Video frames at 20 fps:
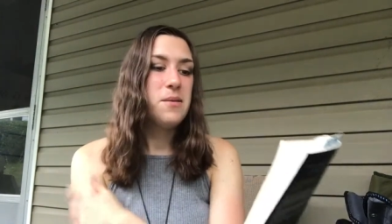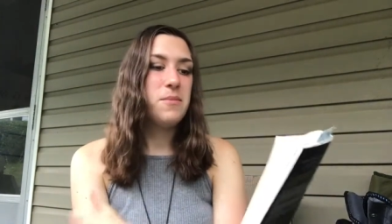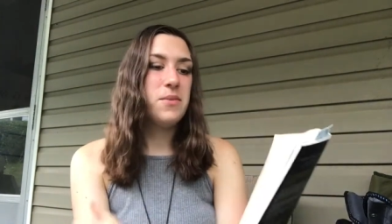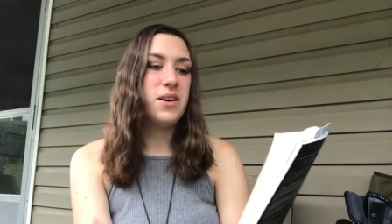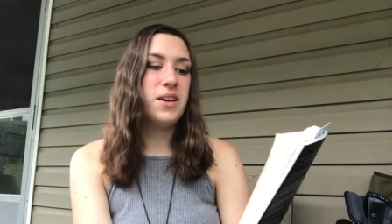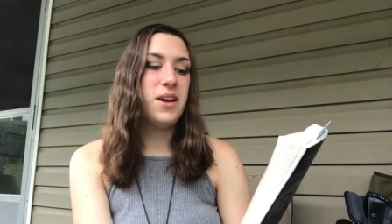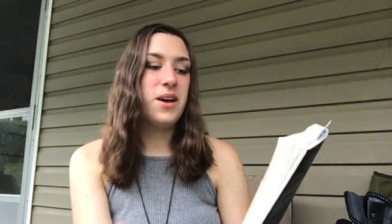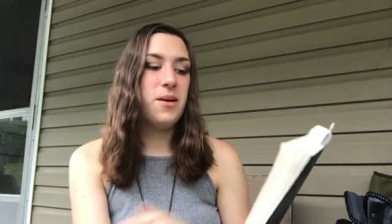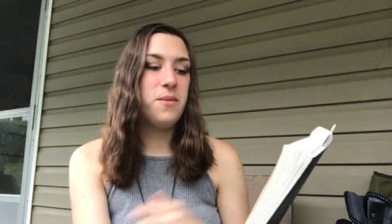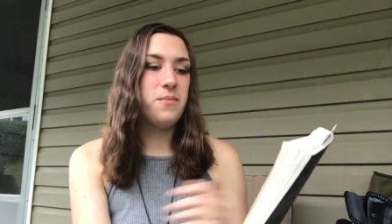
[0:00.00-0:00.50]

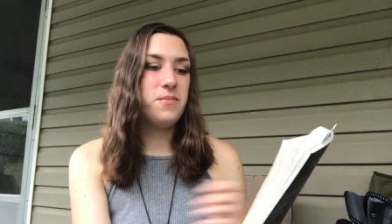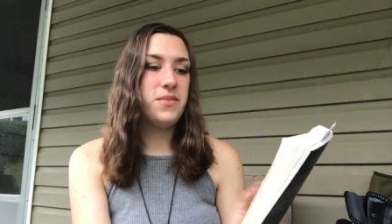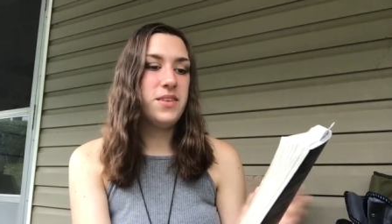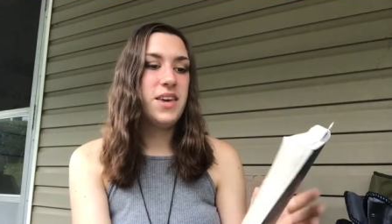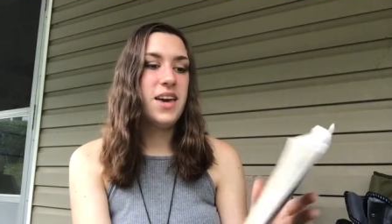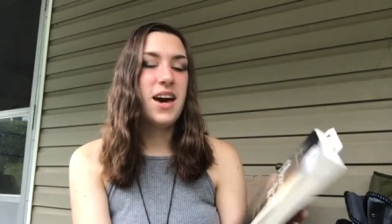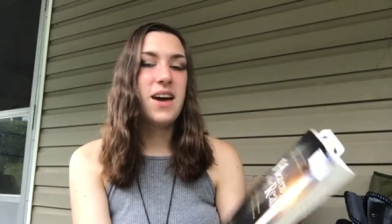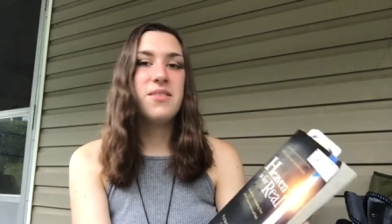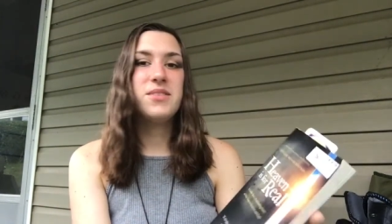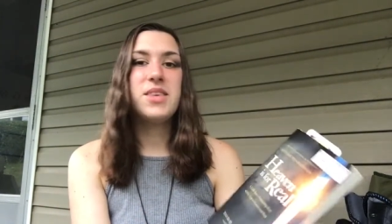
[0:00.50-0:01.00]
But
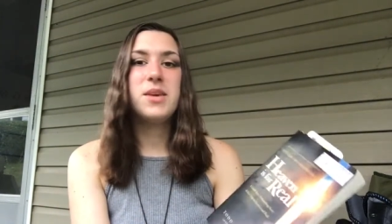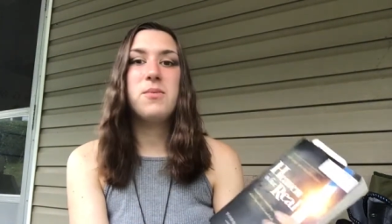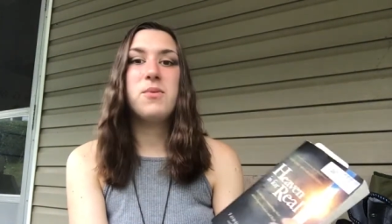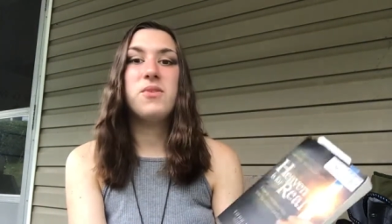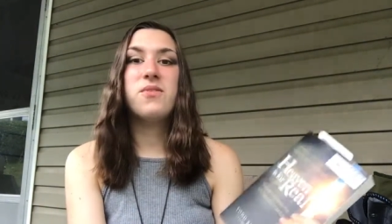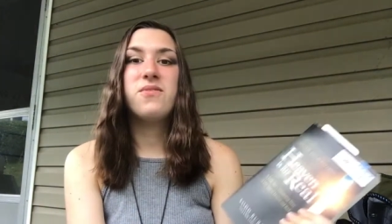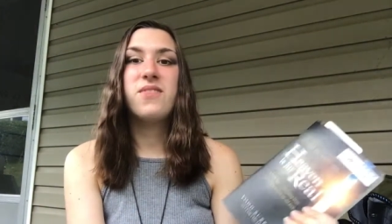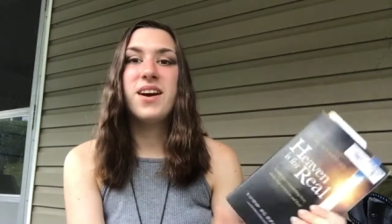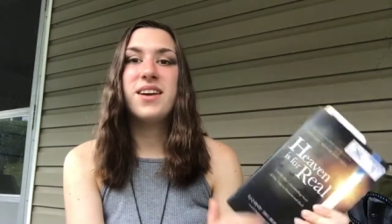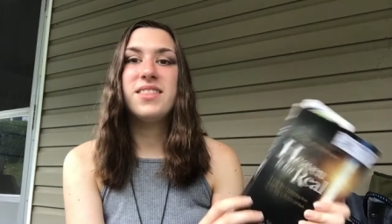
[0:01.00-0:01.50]
yeah, I was
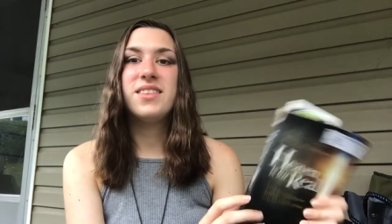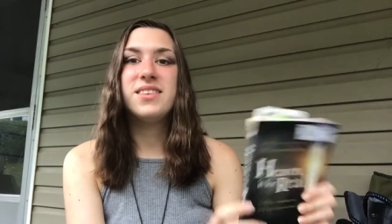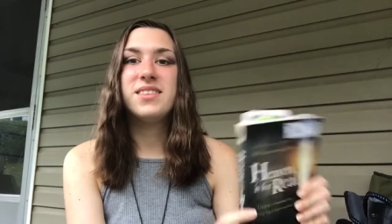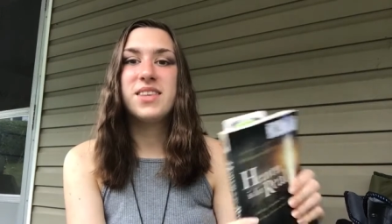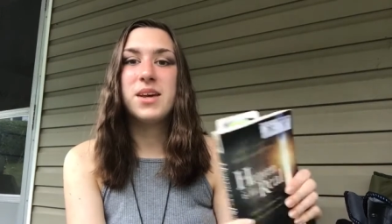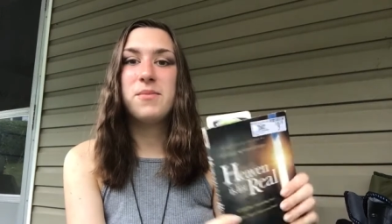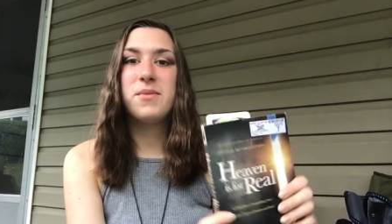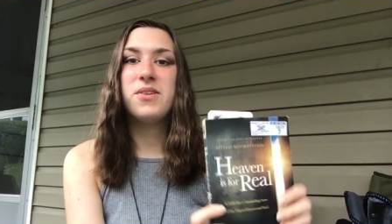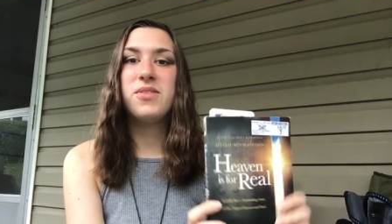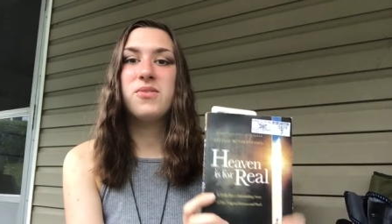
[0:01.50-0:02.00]
able to find
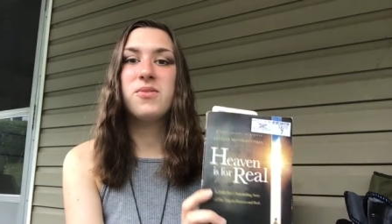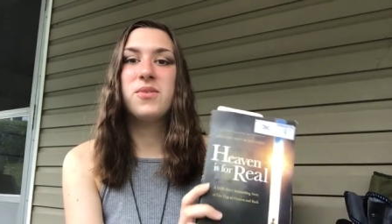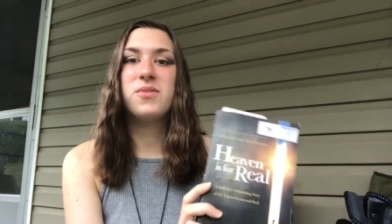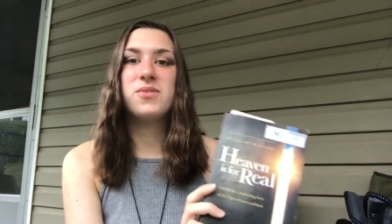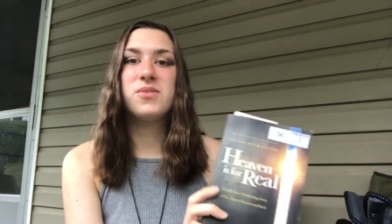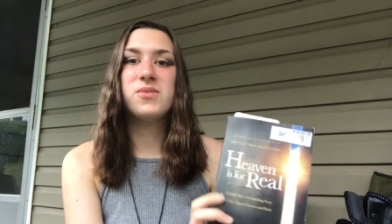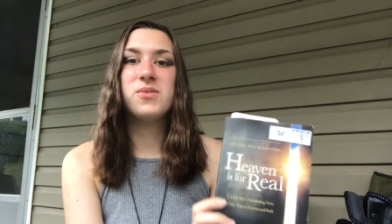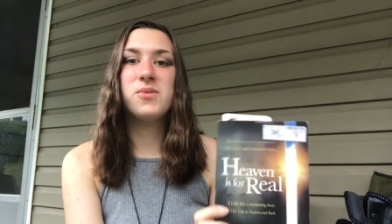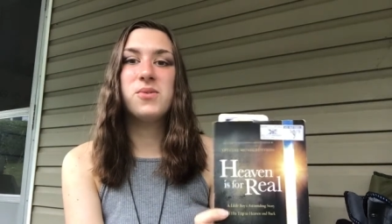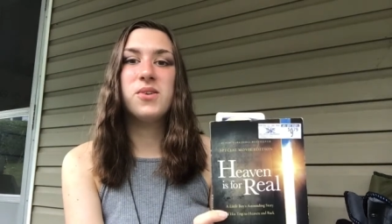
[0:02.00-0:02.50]
this at my thrift
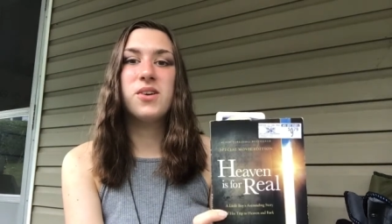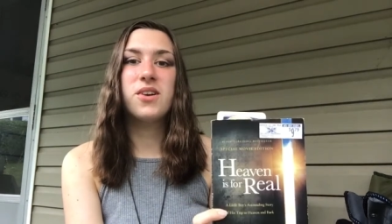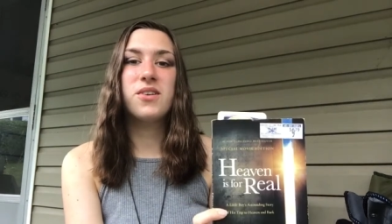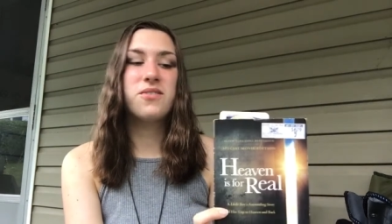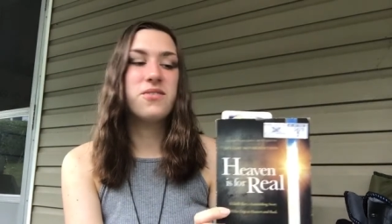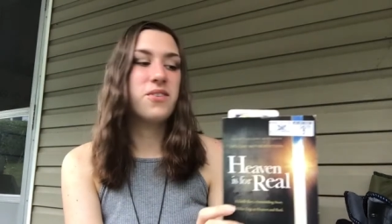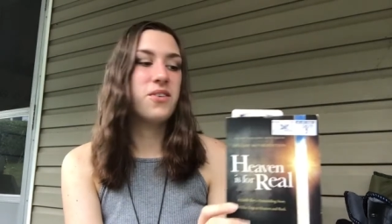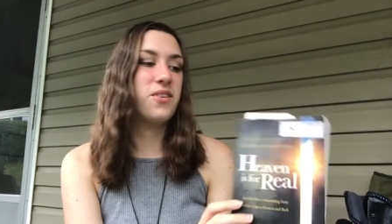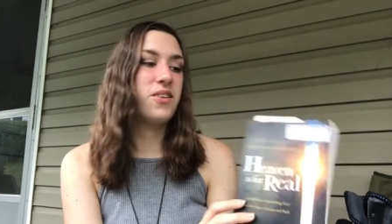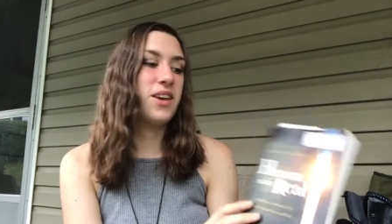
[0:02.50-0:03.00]
store
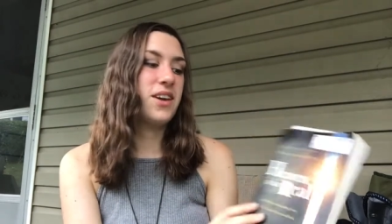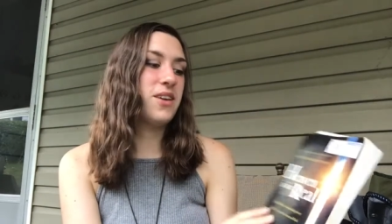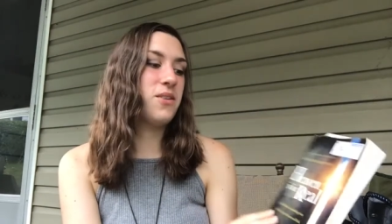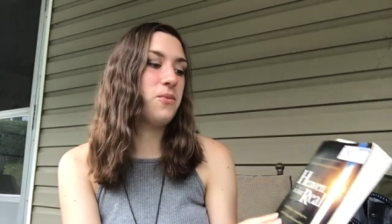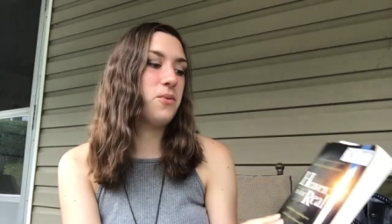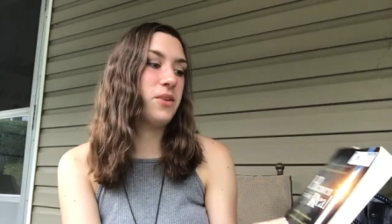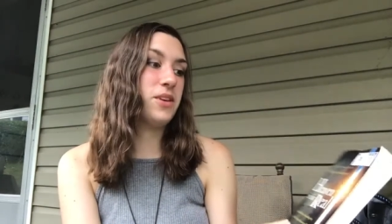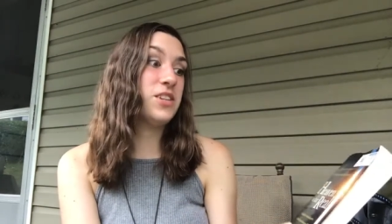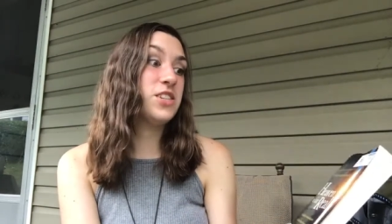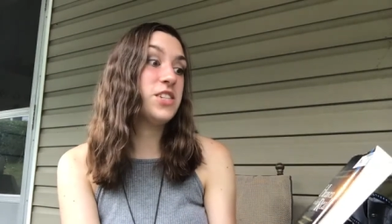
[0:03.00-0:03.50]
for like
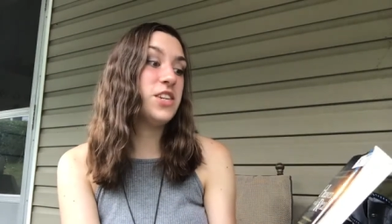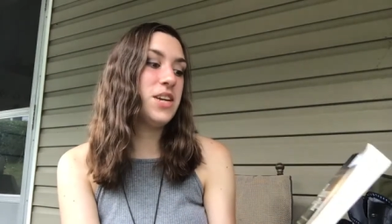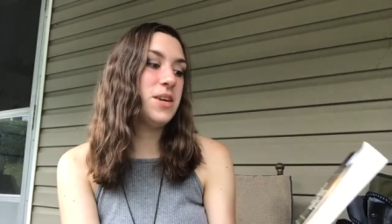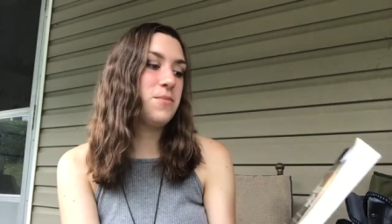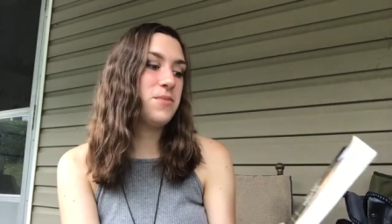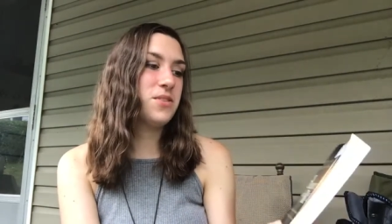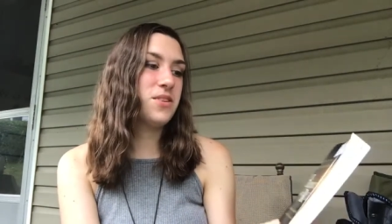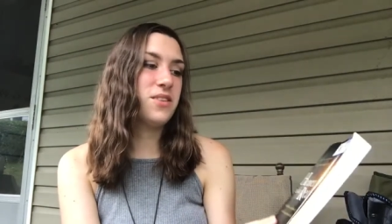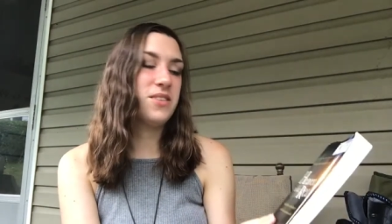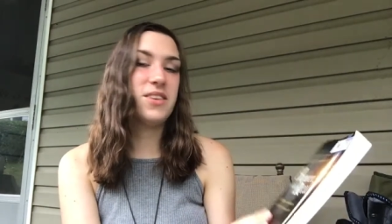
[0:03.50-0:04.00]
really
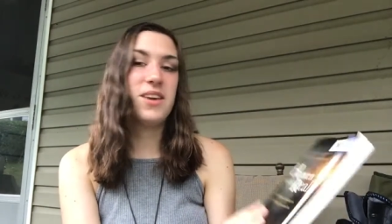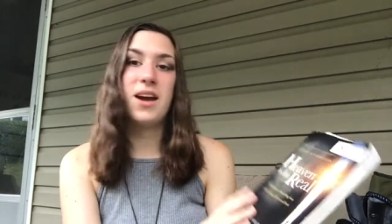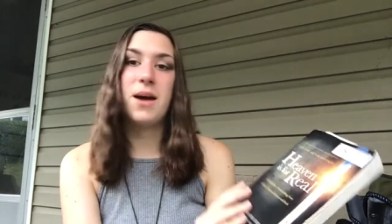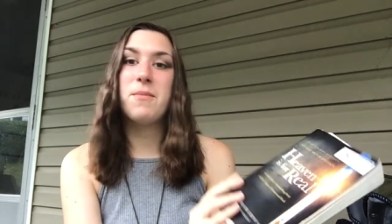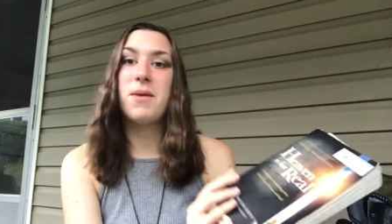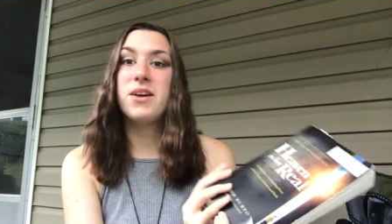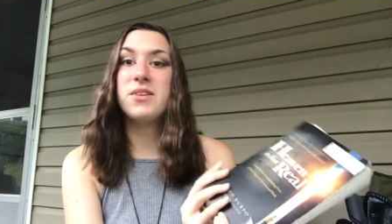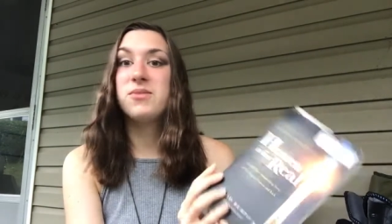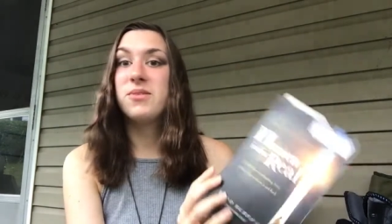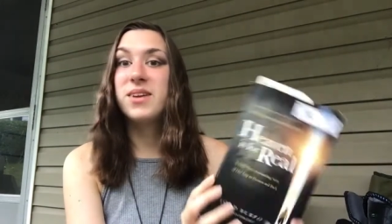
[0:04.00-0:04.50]
cheap, so I was like, I
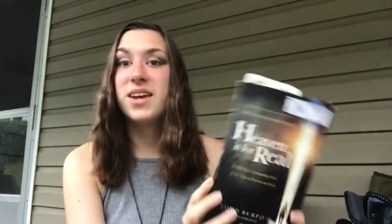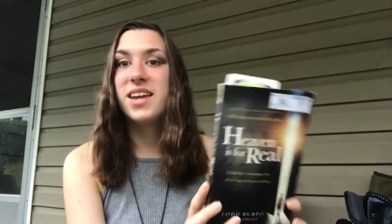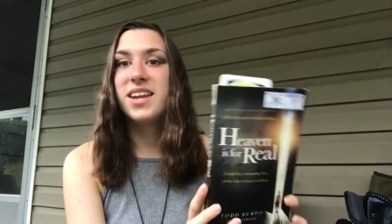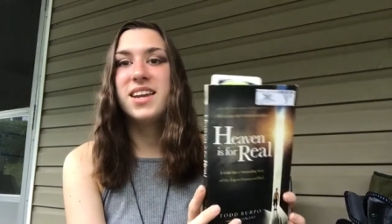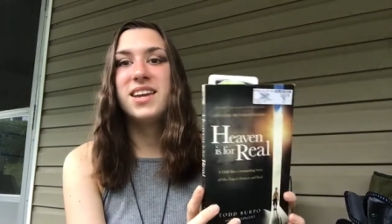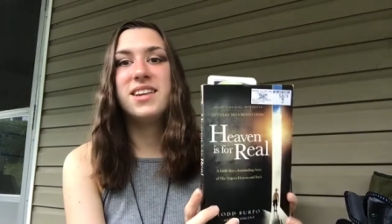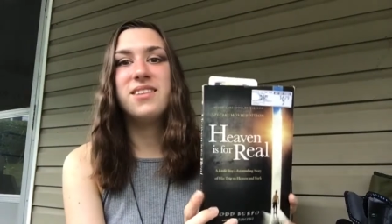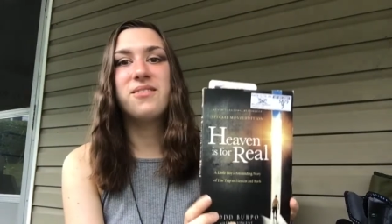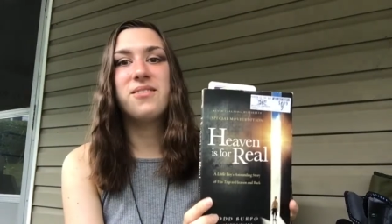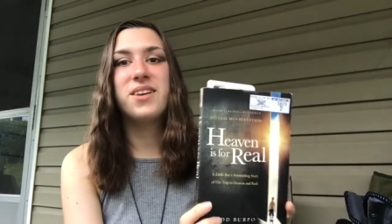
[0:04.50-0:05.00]
might as well get
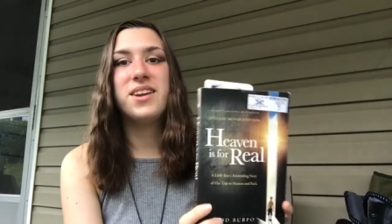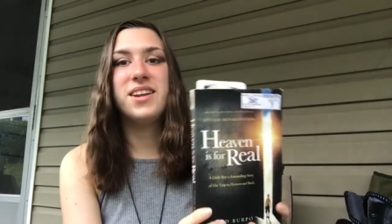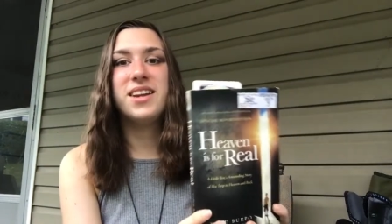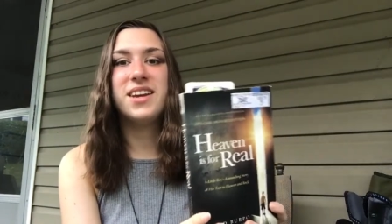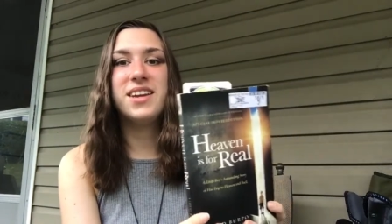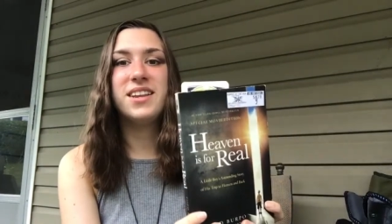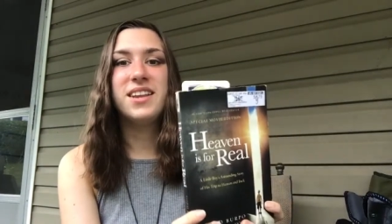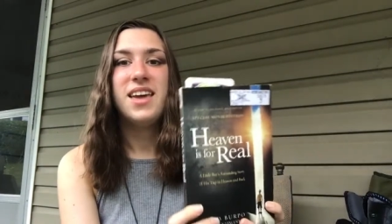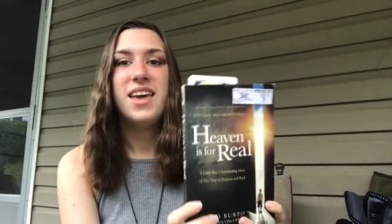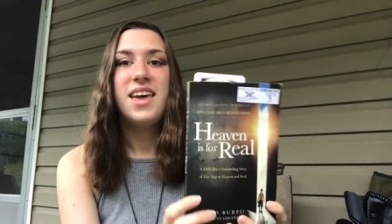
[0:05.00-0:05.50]
it and read
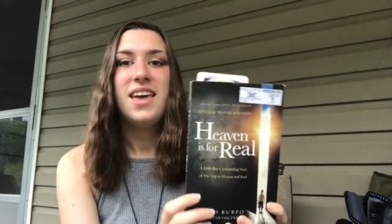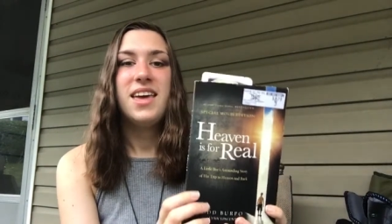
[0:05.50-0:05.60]
it.